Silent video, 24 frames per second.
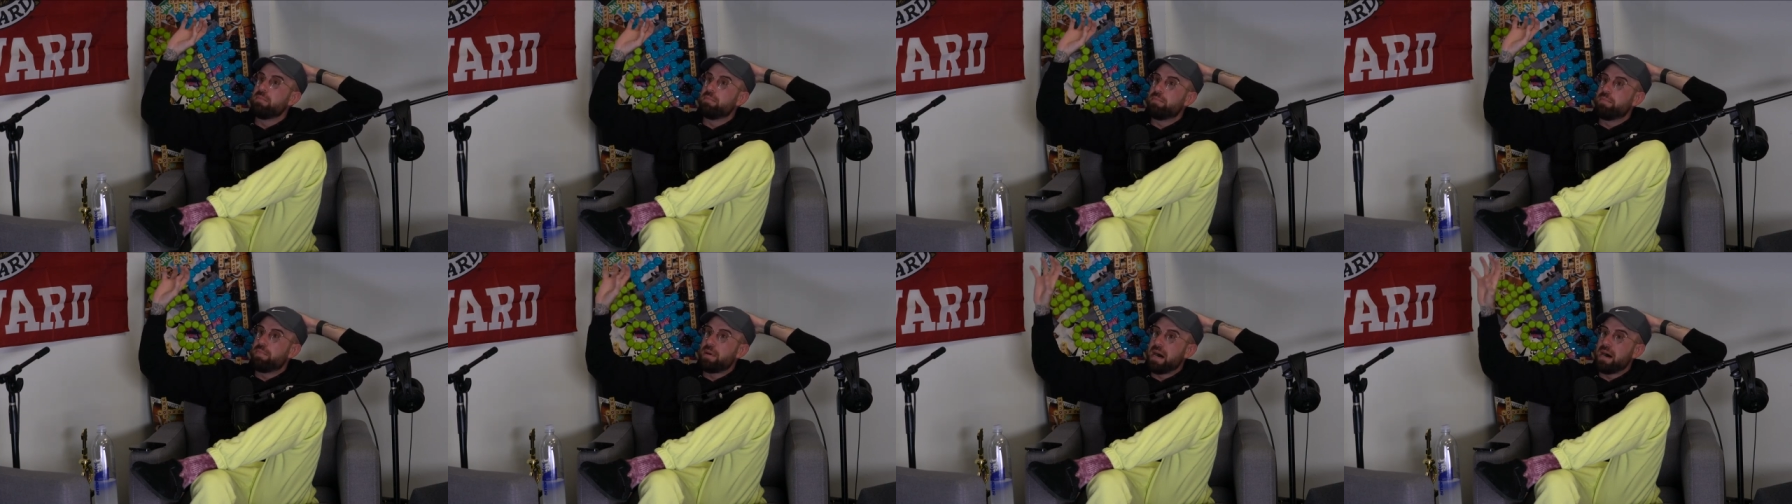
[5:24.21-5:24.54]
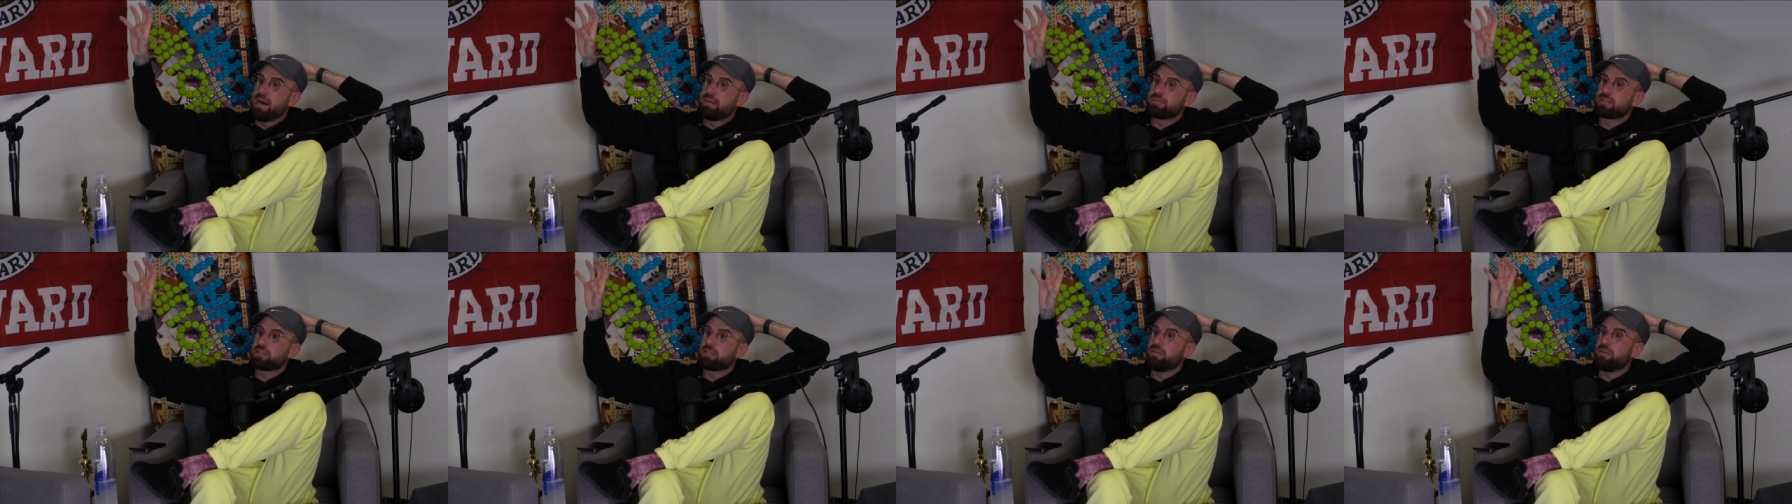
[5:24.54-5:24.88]

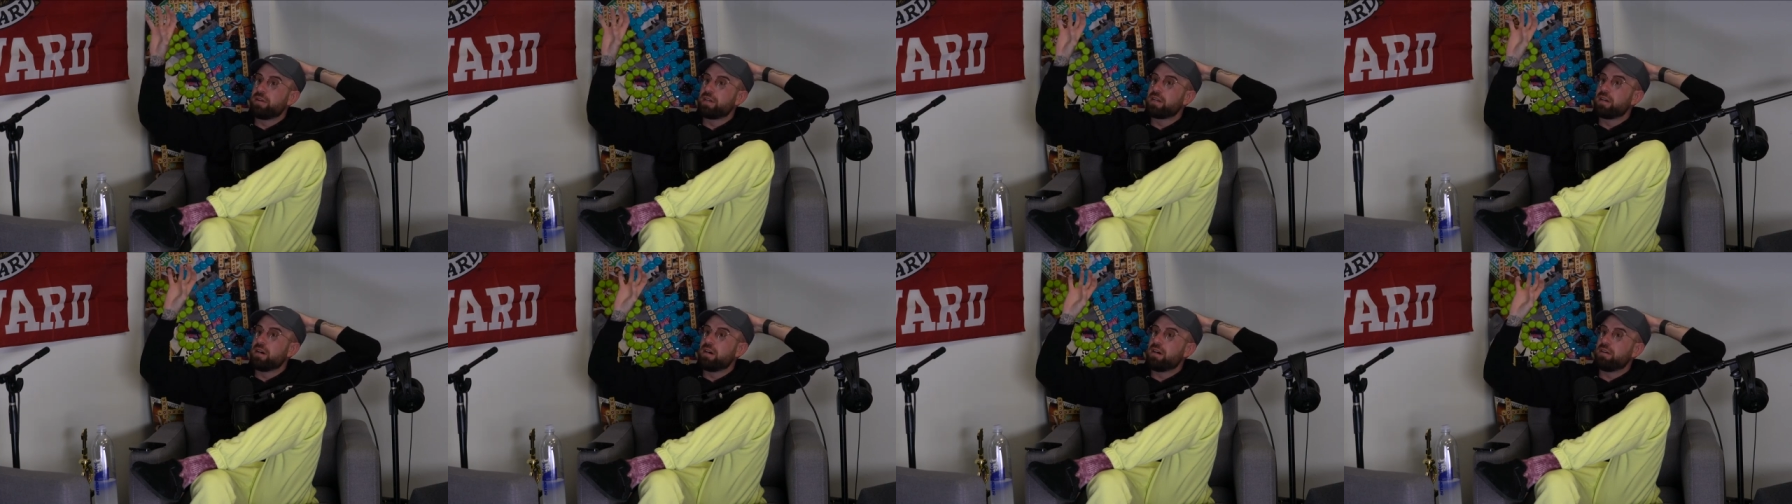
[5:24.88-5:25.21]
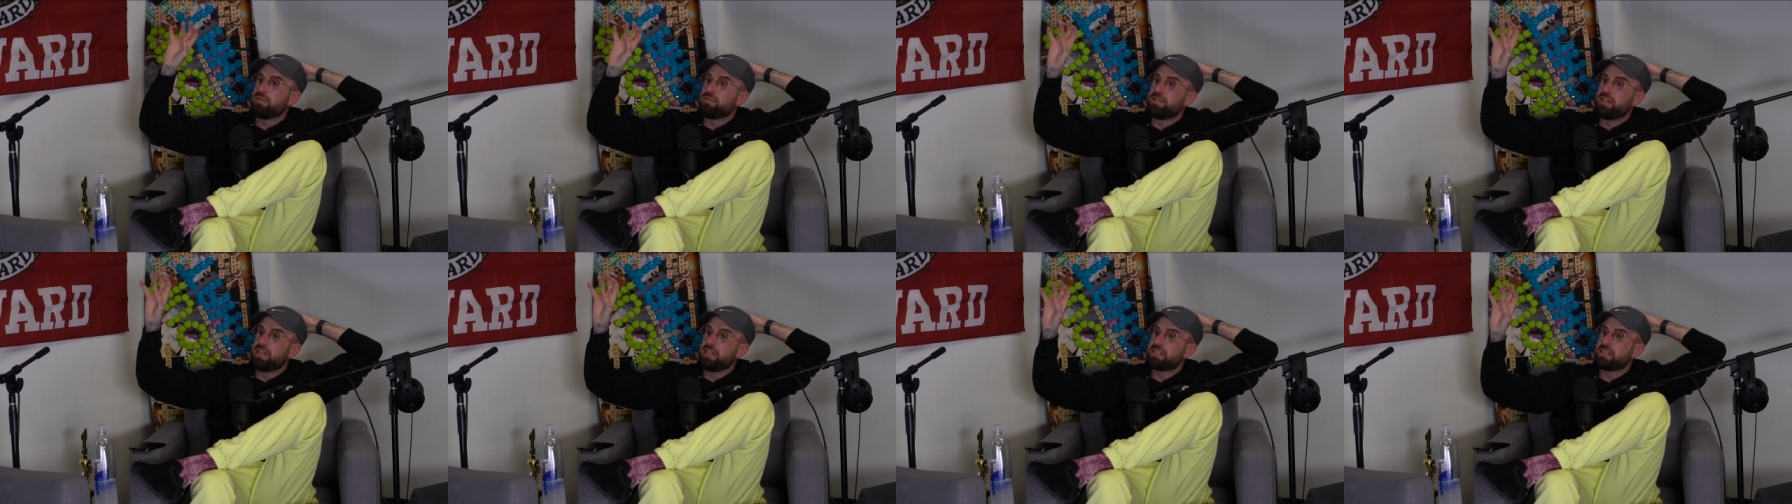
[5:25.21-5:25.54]
bombs going
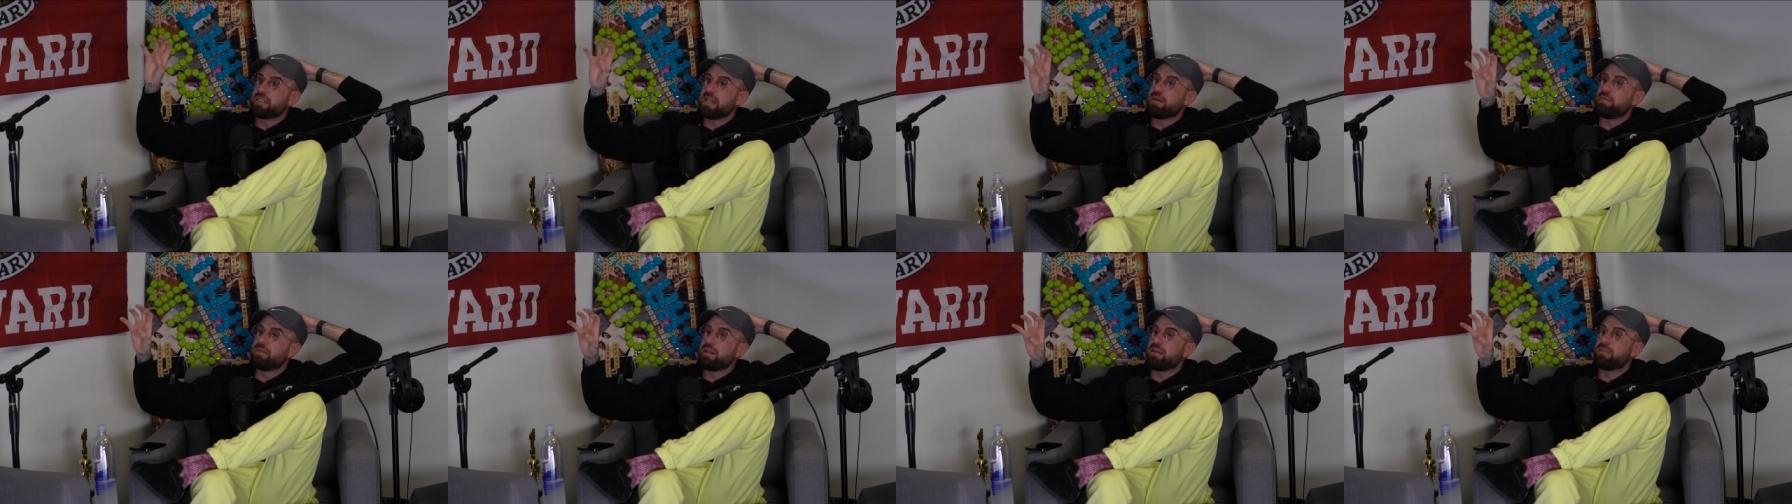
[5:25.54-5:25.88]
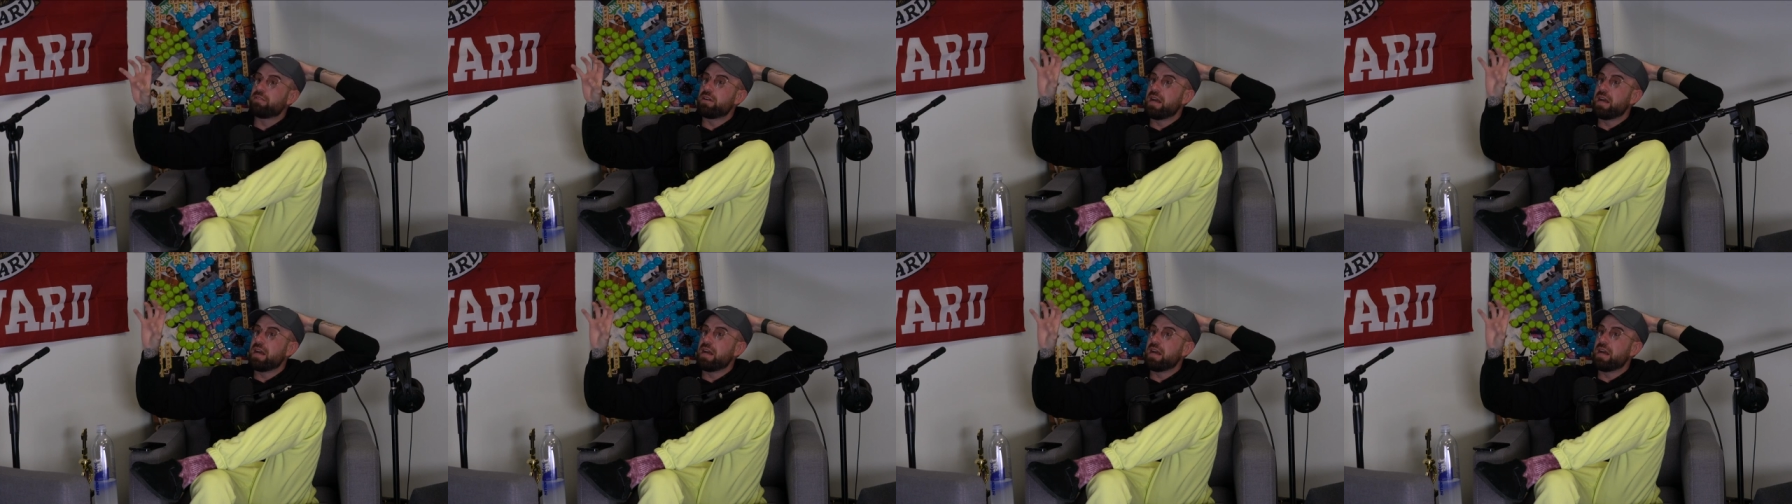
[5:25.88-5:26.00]
off, this, that, whatever,